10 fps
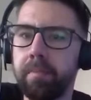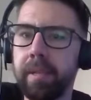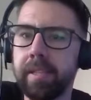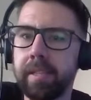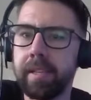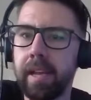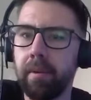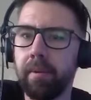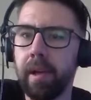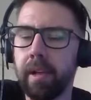business
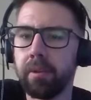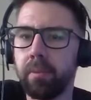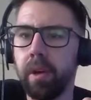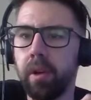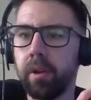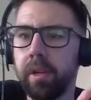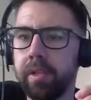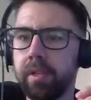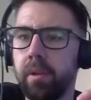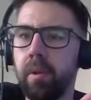now, and we are looking
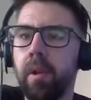to